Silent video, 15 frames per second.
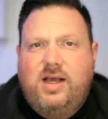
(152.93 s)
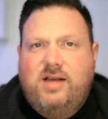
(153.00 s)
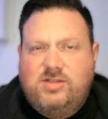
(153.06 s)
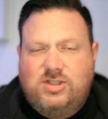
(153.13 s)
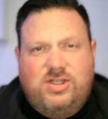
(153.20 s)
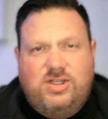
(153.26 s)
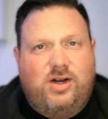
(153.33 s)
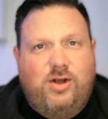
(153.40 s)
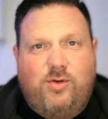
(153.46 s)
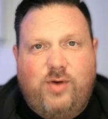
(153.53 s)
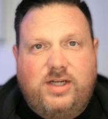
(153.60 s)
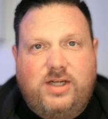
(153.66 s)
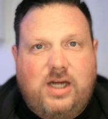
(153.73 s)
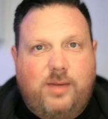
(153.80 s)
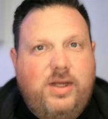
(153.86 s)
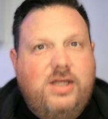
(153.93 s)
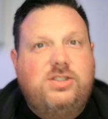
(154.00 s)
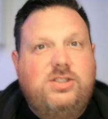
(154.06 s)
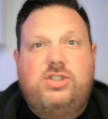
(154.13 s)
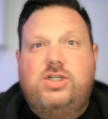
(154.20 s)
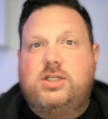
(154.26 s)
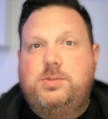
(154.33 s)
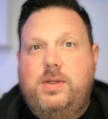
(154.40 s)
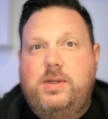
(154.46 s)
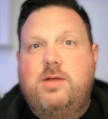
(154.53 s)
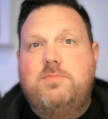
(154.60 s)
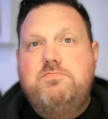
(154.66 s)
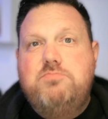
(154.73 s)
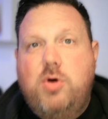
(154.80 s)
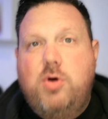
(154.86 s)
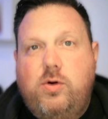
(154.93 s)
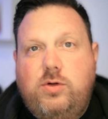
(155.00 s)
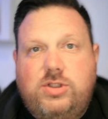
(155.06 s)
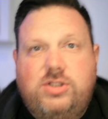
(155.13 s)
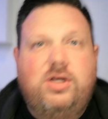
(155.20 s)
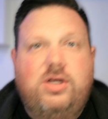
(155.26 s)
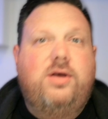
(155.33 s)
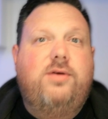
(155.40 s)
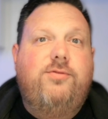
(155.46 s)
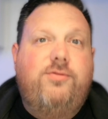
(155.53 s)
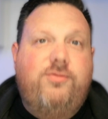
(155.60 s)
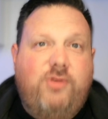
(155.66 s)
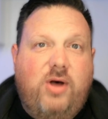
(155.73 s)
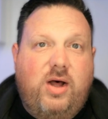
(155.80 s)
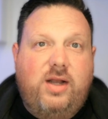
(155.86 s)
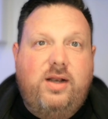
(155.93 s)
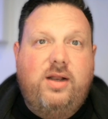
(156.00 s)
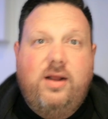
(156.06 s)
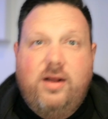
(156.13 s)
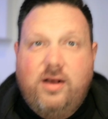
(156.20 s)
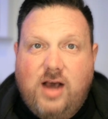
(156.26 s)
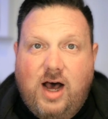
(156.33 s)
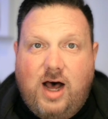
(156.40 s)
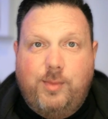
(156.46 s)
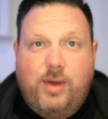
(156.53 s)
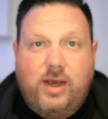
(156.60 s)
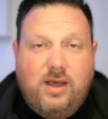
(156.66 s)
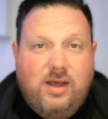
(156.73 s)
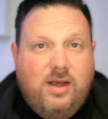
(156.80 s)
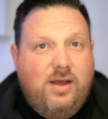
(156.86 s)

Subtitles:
Just done a great job. It has just been the most fun comic.